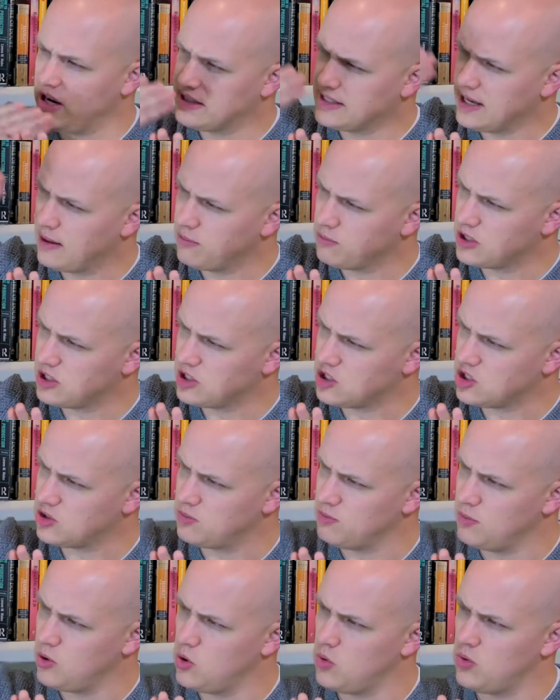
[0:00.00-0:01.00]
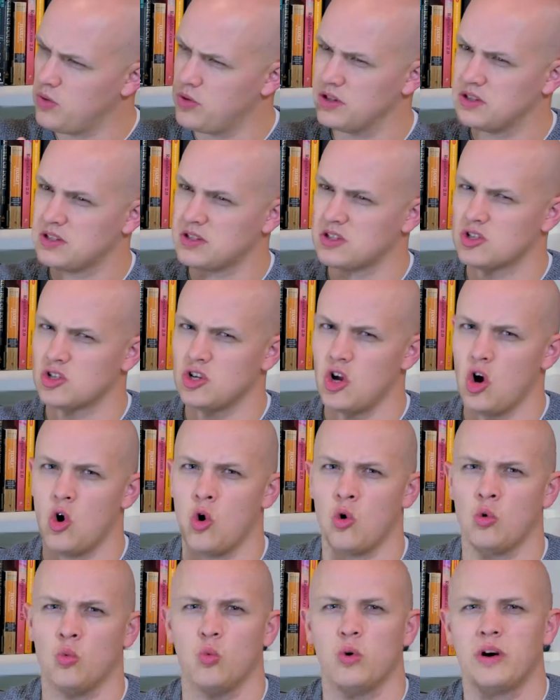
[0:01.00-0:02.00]
attempt to smooth the
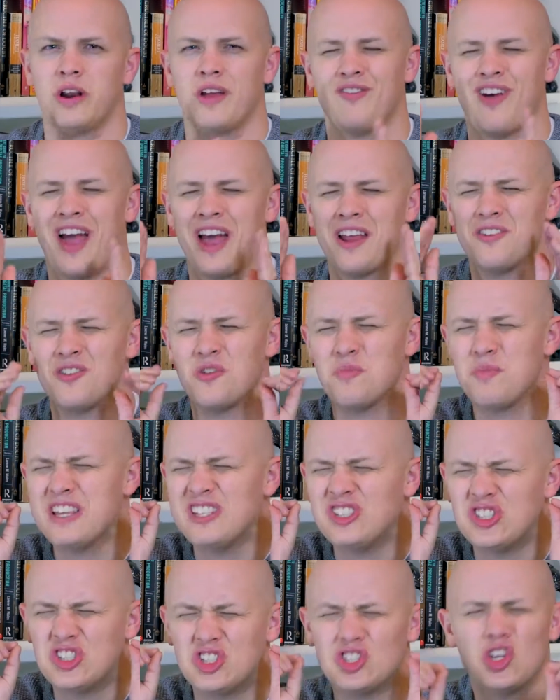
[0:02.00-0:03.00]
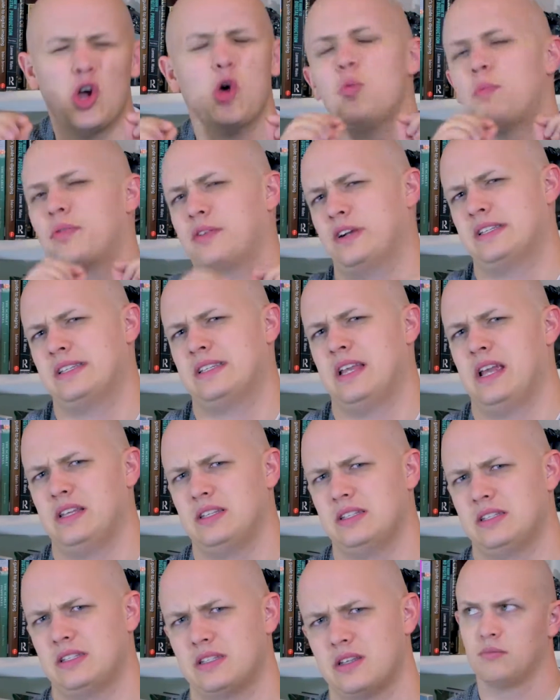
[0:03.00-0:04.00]
stone would have had to be so
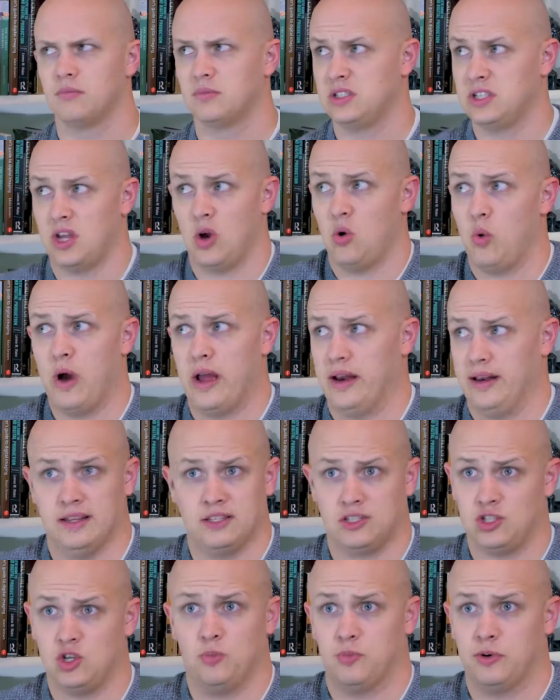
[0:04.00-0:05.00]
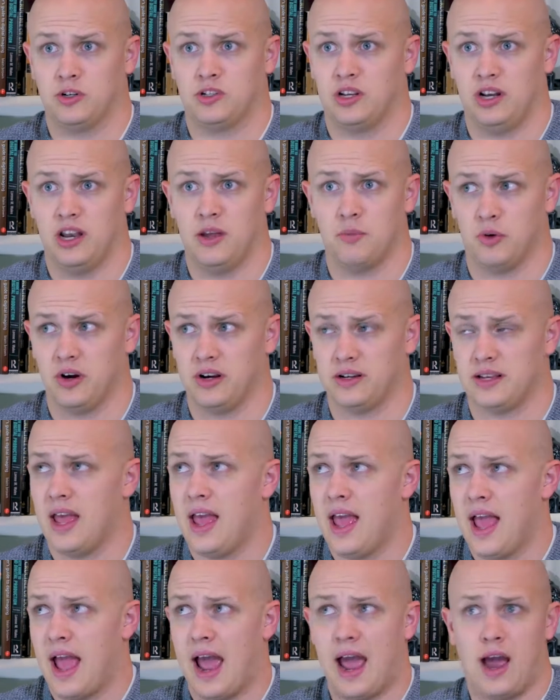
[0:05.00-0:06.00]
precise. So what? It's super deliberate.
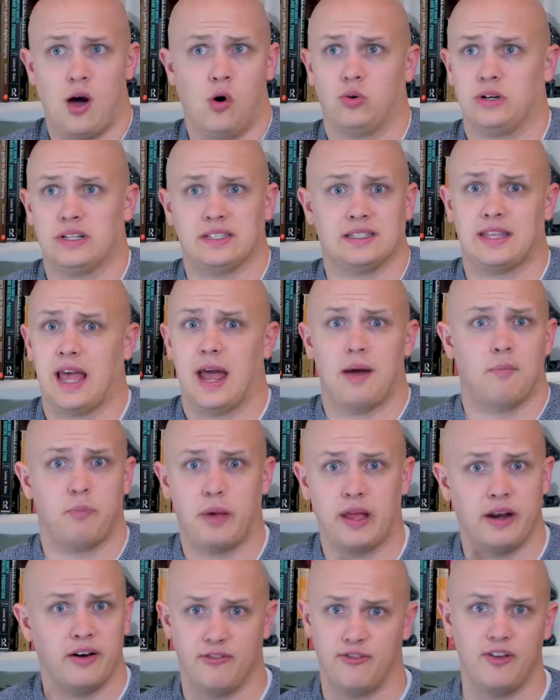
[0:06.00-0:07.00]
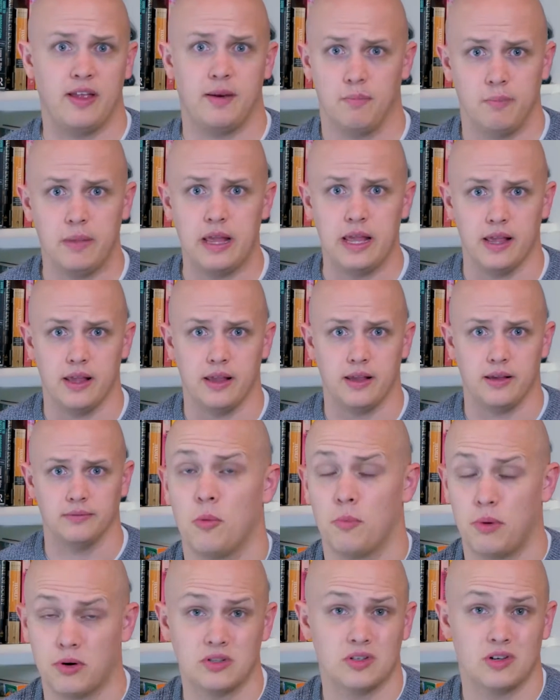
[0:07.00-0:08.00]
How does that benefit me?
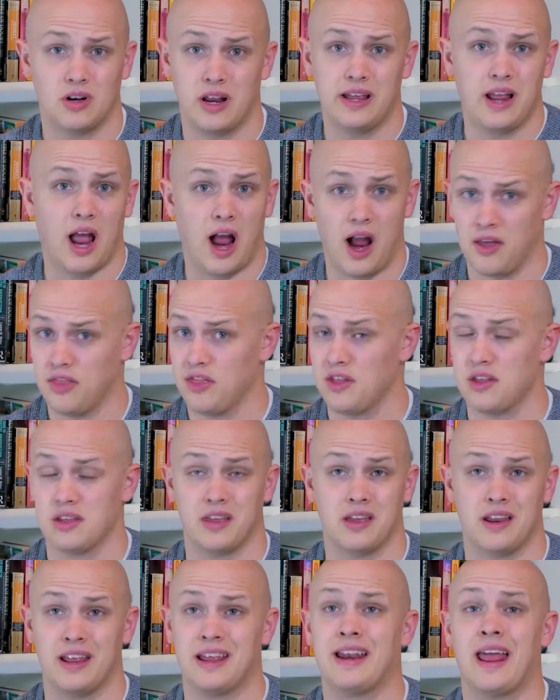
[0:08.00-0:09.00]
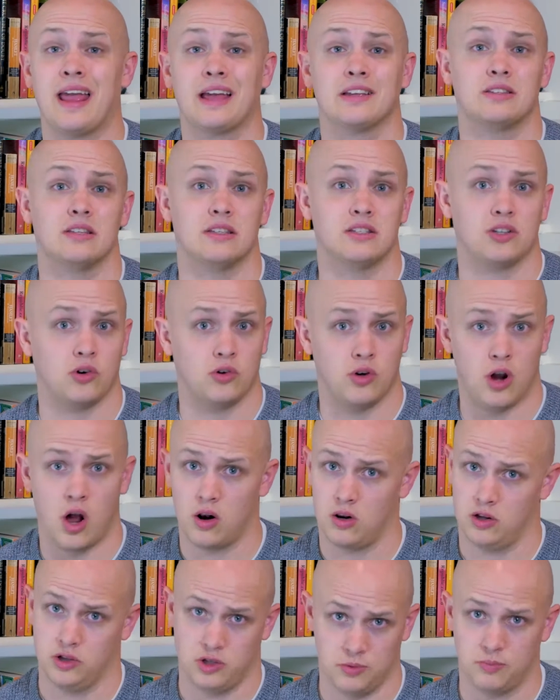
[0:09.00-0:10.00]
Personally, I think it enhances your
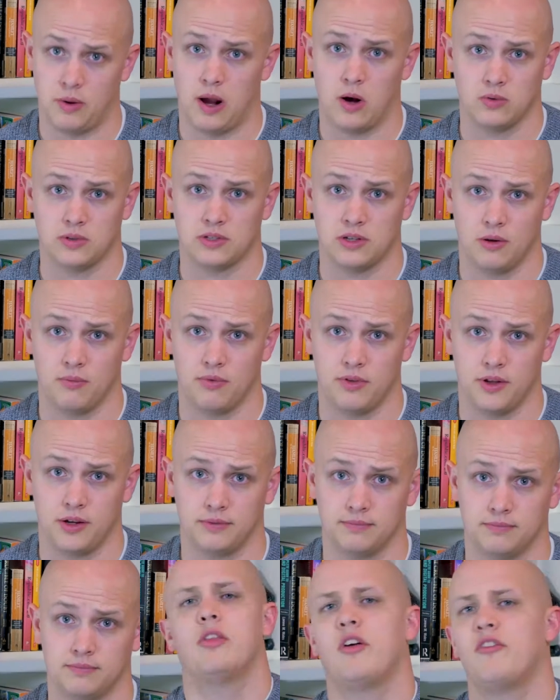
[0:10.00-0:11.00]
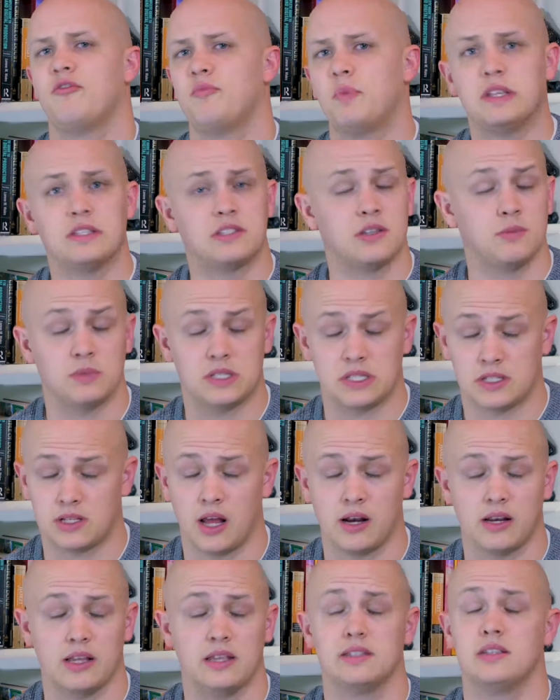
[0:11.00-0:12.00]
knowledge about something. There have been some
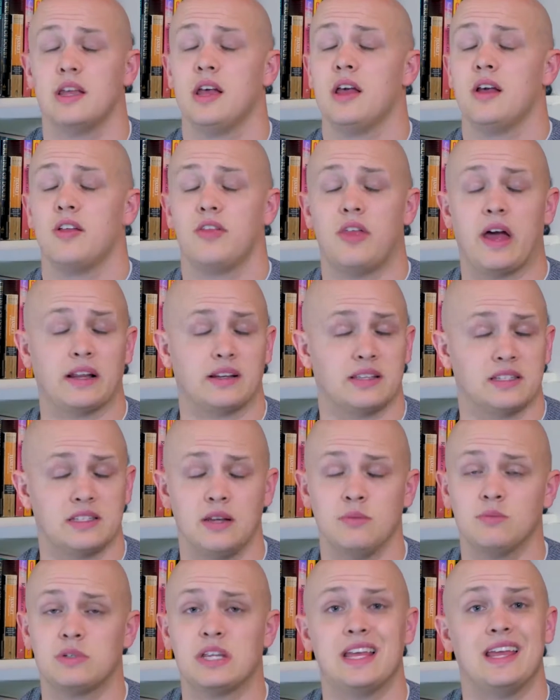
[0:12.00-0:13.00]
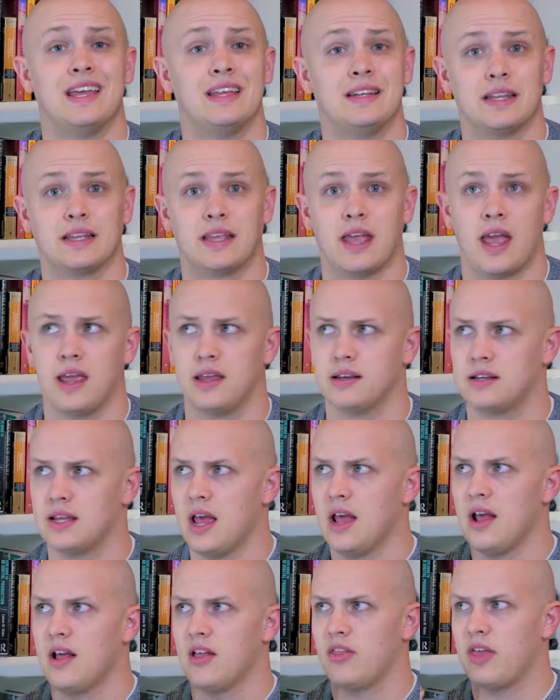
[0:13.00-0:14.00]
studies that seem to indicate
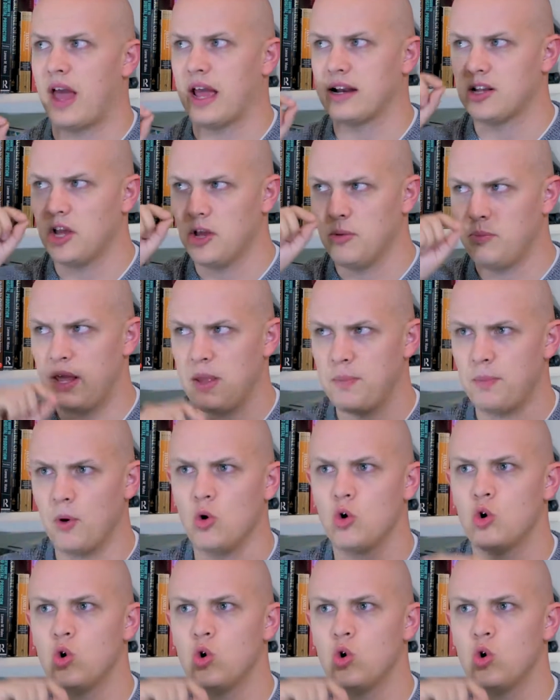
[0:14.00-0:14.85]
that people